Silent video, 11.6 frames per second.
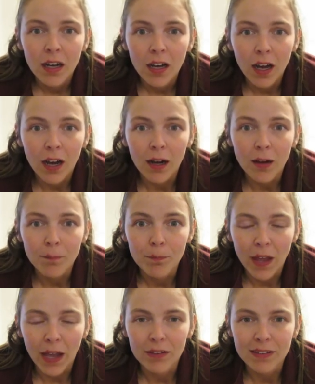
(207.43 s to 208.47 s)

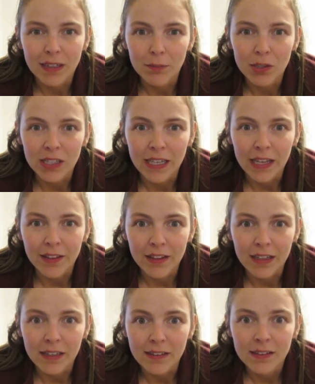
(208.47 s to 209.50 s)
I was able to get
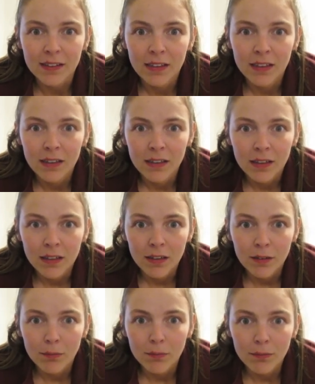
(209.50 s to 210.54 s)
these
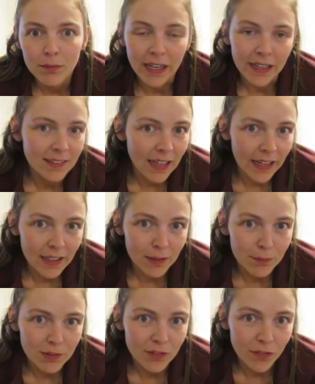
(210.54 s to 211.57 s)
next
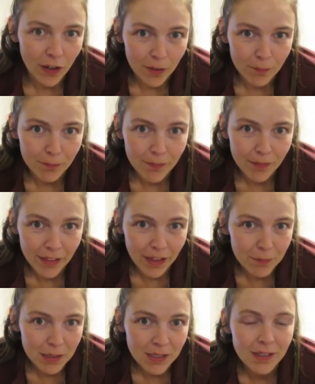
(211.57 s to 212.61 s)
items from them.